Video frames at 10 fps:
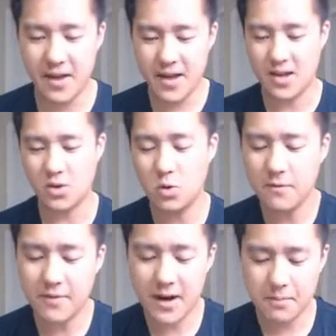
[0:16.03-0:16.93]
a
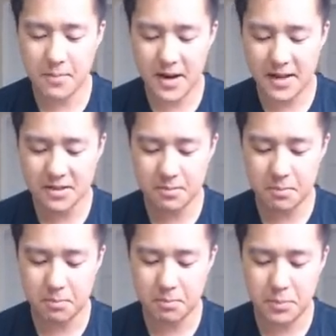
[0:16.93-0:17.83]
Unified Minds
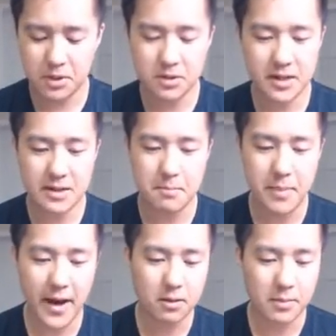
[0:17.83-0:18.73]
build in
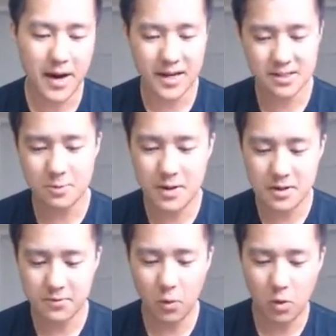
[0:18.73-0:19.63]
battle box as well as
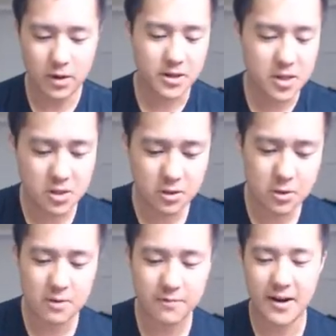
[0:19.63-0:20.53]
four additional
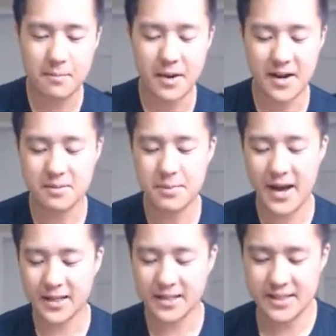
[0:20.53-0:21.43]
Unified Minds
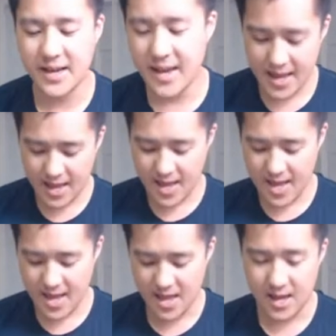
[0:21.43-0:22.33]
packs.
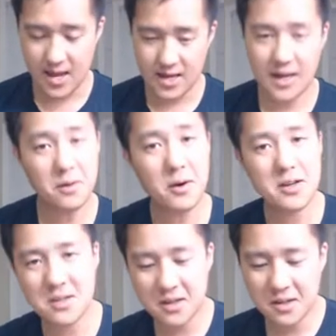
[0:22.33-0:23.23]
And I want to
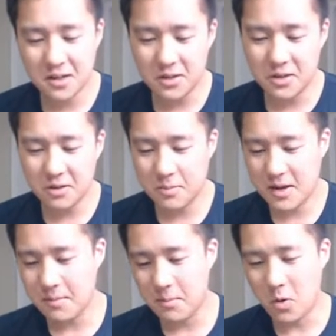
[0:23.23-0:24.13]
talk a little
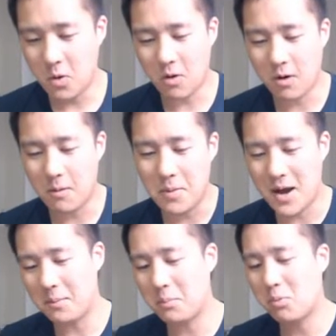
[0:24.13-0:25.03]
bit more
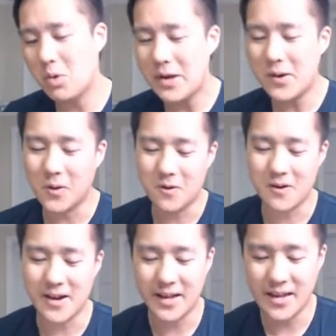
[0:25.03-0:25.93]
about
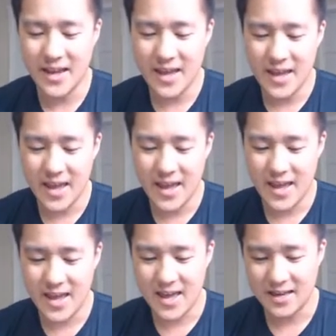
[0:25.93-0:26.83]
pre-ordering
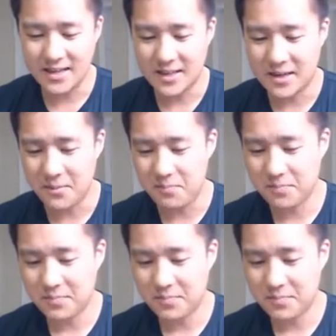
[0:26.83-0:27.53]
and um,